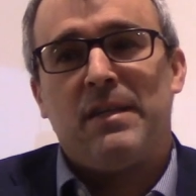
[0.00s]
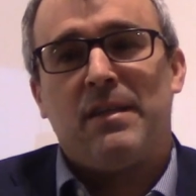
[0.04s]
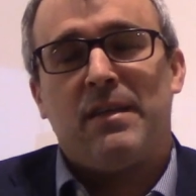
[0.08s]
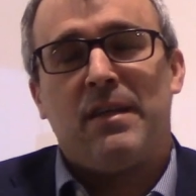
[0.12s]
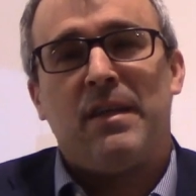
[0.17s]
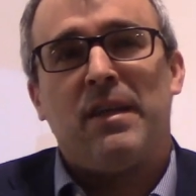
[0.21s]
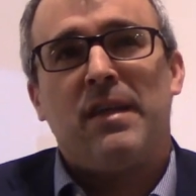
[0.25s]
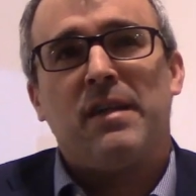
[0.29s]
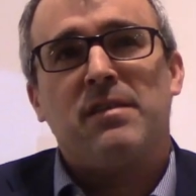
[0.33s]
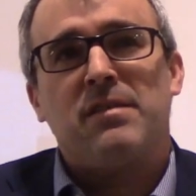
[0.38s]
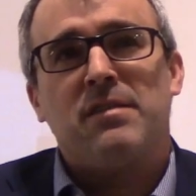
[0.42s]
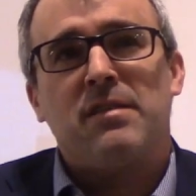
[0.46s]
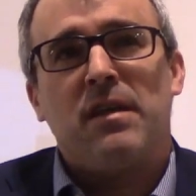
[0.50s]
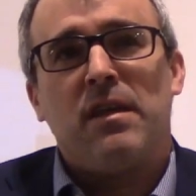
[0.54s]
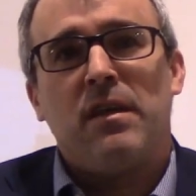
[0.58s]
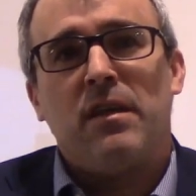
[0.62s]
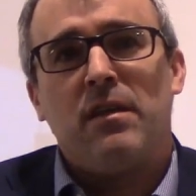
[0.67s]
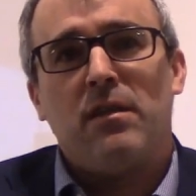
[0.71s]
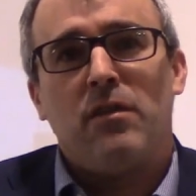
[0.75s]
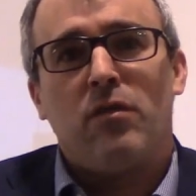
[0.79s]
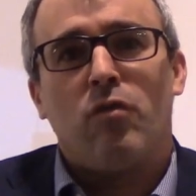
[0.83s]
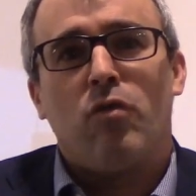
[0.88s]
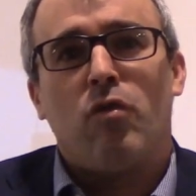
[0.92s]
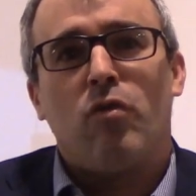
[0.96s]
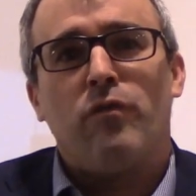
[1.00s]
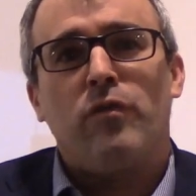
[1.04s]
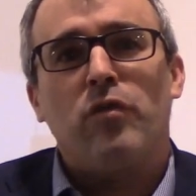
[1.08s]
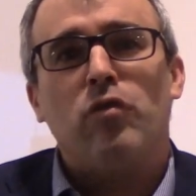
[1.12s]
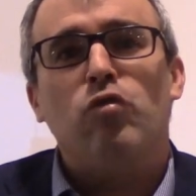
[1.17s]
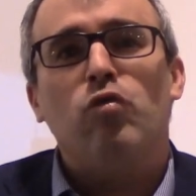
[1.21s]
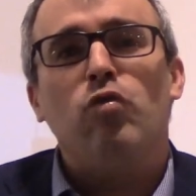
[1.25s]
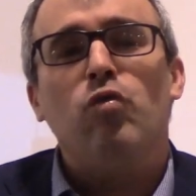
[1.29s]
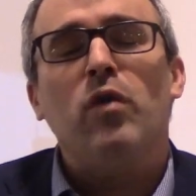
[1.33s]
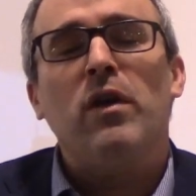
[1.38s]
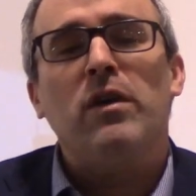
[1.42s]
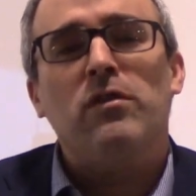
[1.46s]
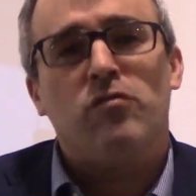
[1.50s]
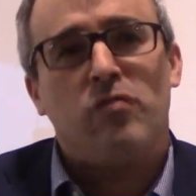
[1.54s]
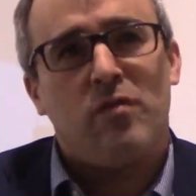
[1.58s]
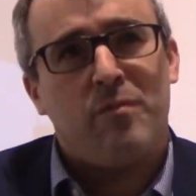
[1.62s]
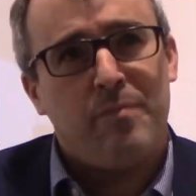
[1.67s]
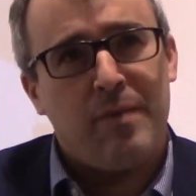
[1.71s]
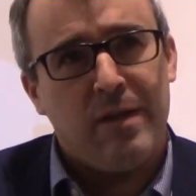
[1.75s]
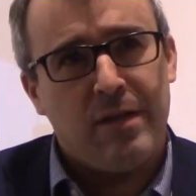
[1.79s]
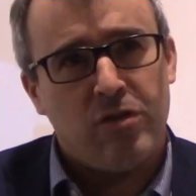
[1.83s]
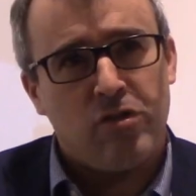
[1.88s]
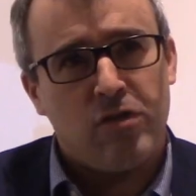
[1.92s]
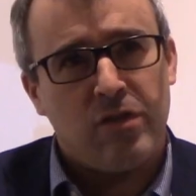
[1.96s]
The next day, there were over 200
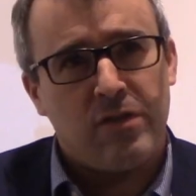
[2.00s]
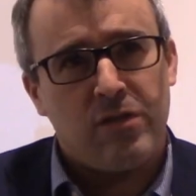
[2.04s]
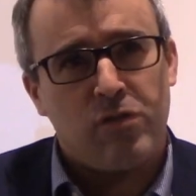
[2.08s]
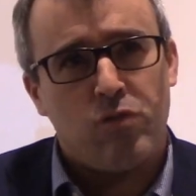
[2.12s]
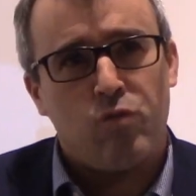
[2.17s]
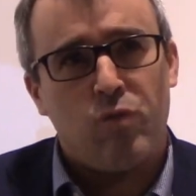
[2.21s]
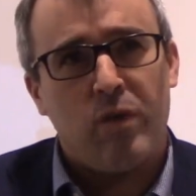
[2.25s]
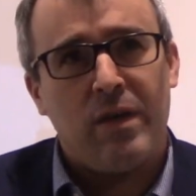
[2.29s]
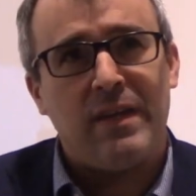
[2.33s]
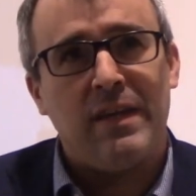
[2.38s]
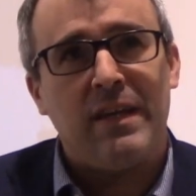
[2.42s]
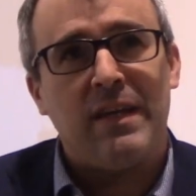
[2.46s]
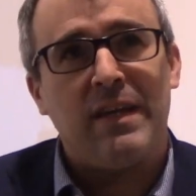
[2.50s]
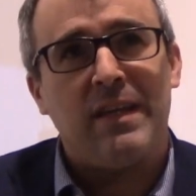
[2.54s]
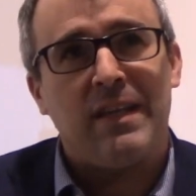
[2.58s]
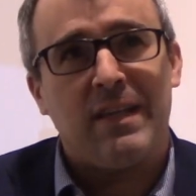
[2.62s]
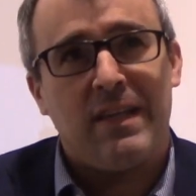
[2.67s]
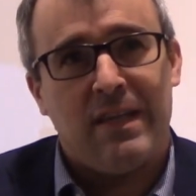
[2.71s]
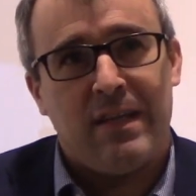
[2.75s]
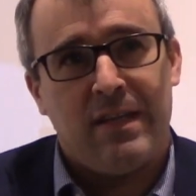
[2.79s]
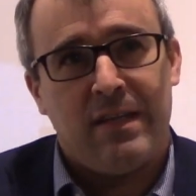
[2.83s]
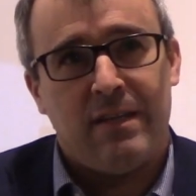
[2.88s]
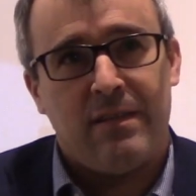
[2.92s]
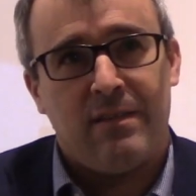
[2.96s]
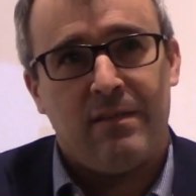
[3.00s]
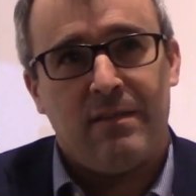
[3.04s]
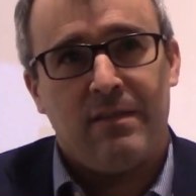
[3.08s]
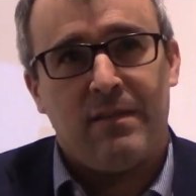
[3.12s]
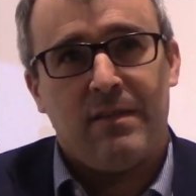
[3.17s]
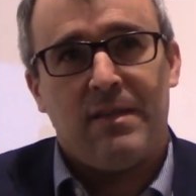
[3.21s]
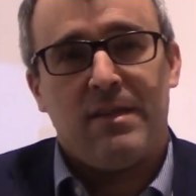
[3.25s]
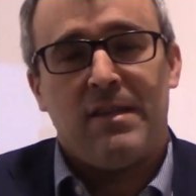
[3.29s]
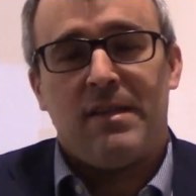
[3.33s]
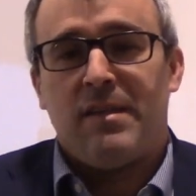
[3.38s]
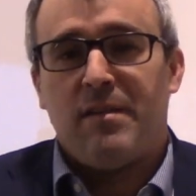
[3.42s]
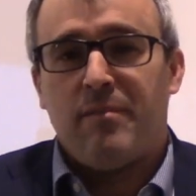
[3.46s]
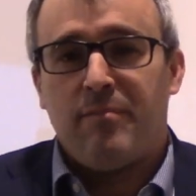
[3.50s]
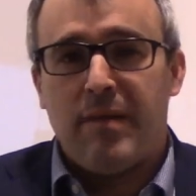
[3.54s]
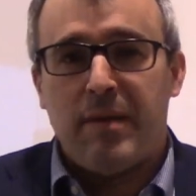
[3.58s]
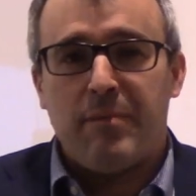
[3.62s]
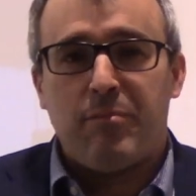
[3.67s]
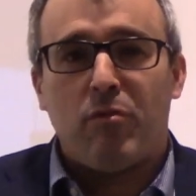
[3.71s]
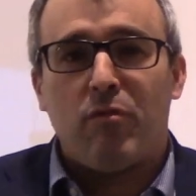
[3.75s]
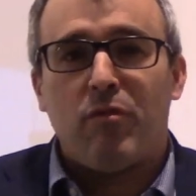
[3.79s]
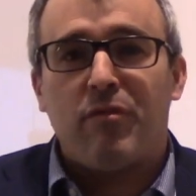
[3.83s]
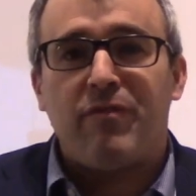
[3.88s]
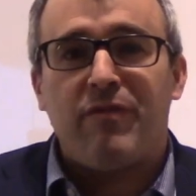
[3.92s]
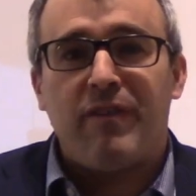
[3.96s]
patients waiting in line.
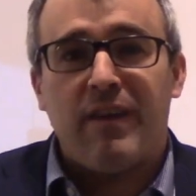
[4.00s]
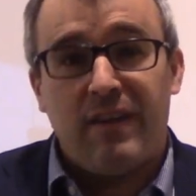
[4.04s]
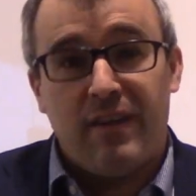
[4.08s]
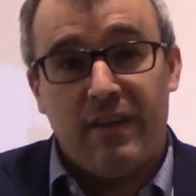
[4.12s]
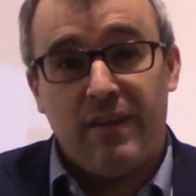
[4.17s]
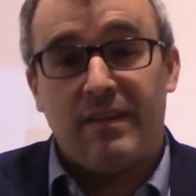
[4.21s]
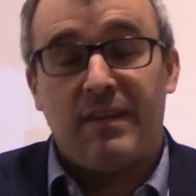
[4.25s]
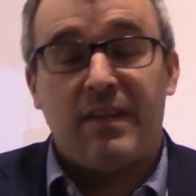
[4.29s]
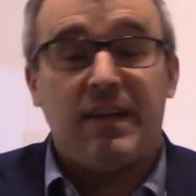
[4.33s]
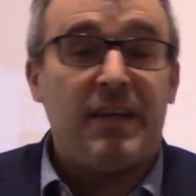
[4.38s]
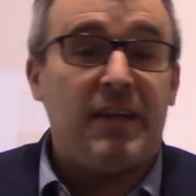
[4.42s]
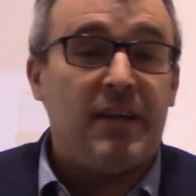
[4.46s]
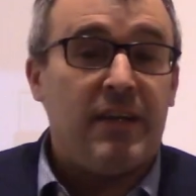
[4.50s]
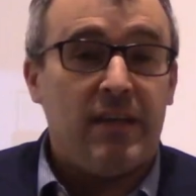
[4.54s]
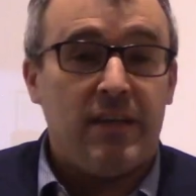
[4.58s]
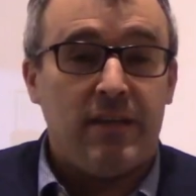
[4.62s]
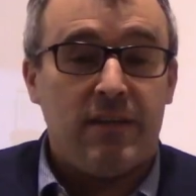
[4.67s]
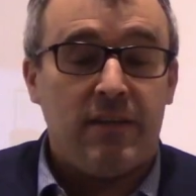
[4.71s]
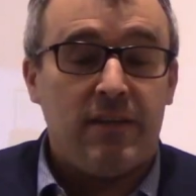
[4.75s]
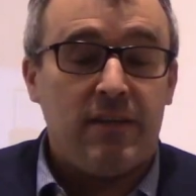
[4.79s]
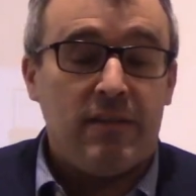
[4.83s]
People were fighting to get in.